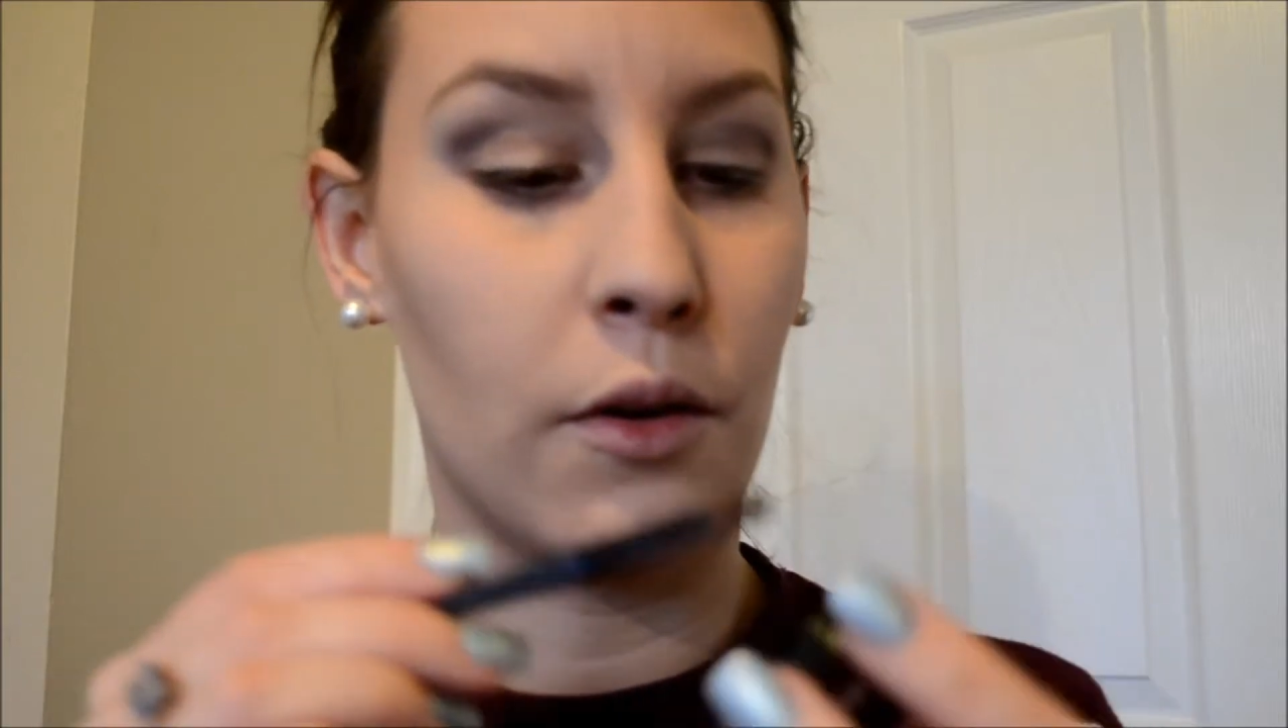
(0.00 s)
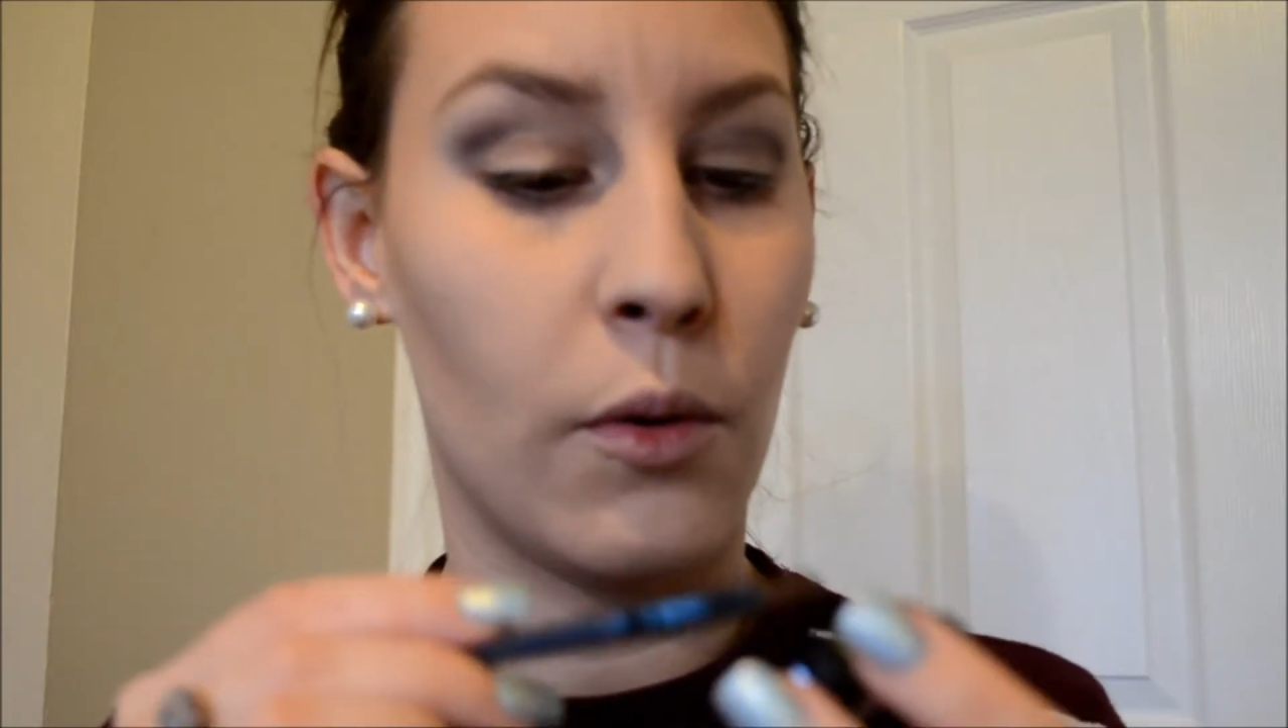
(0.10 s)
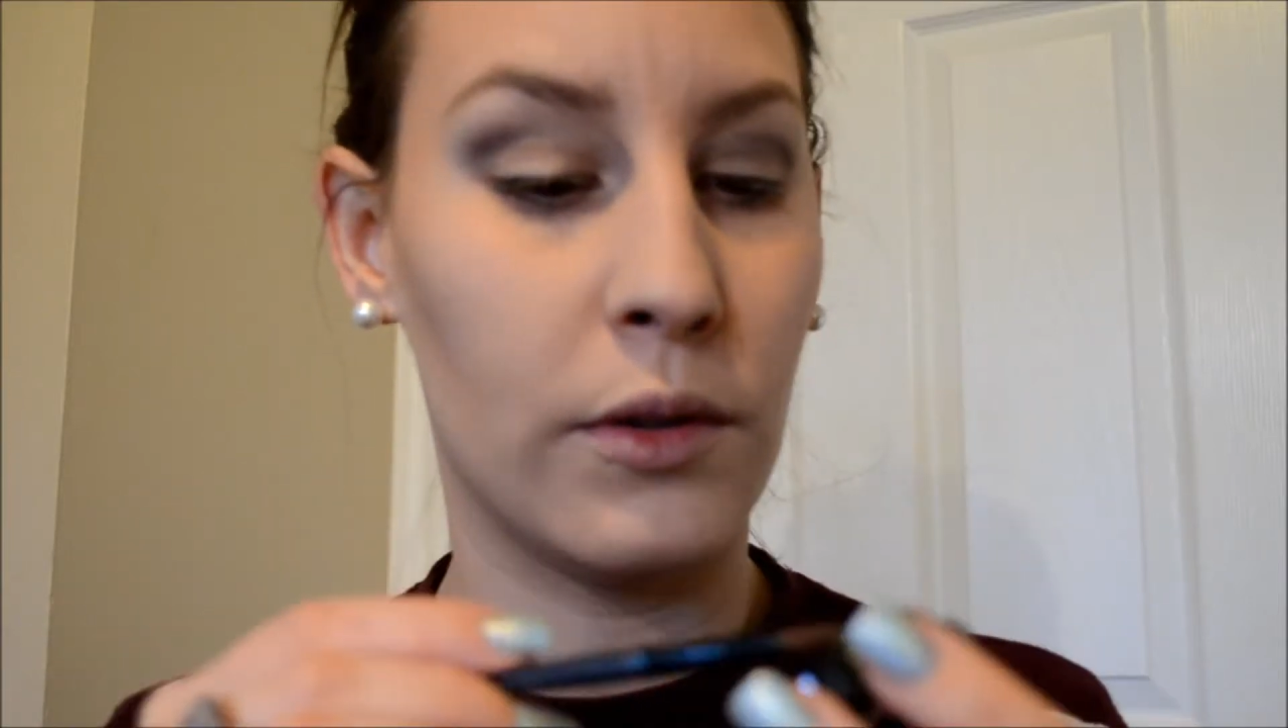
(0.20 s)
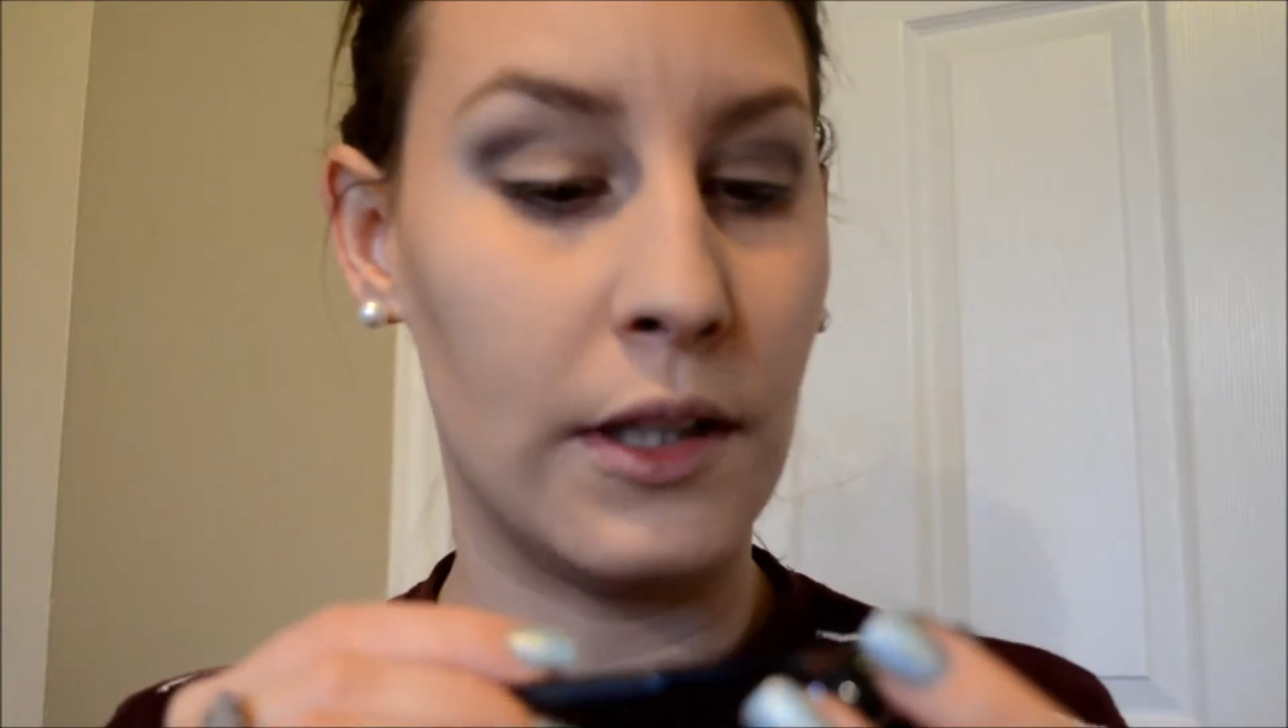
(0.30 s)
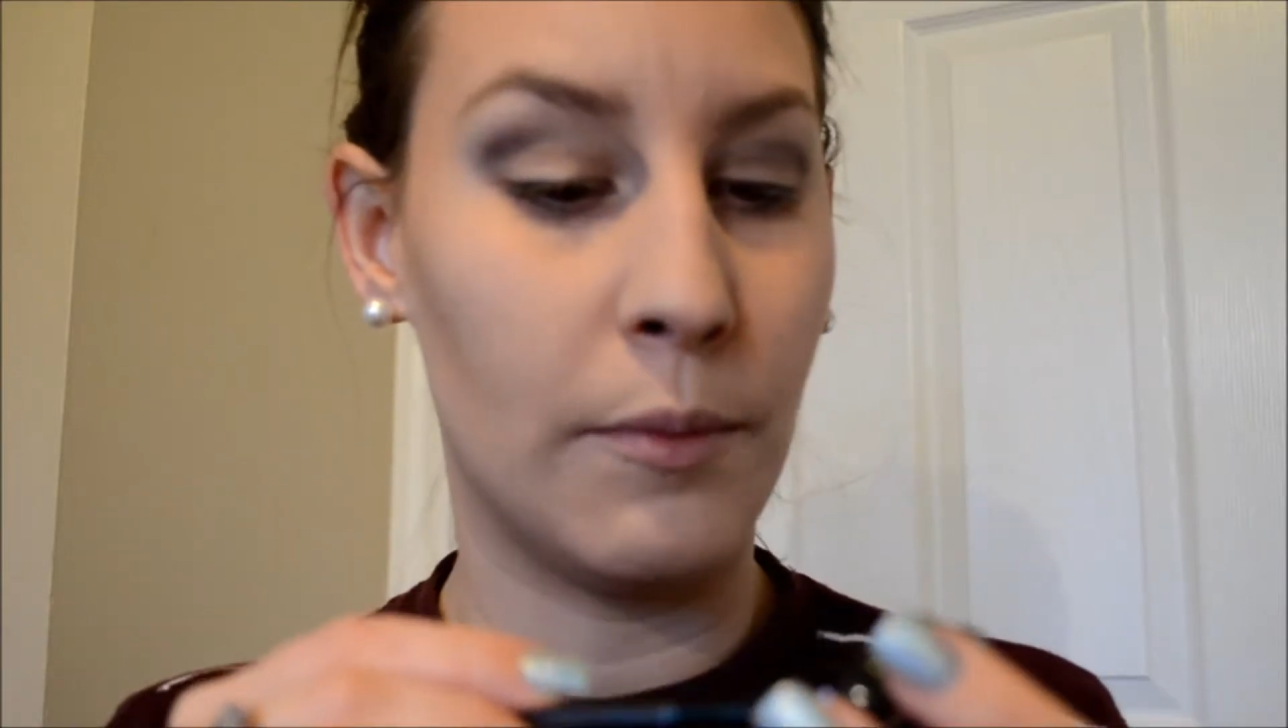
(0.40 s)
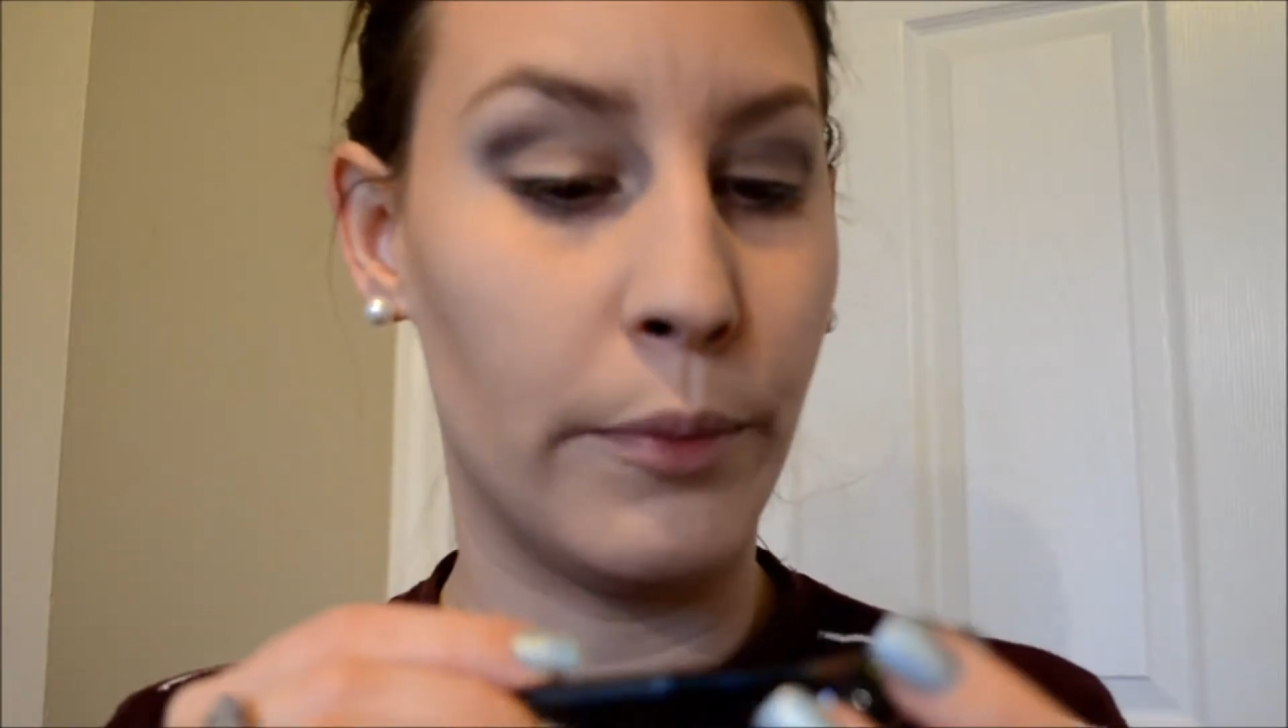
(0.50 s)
goldy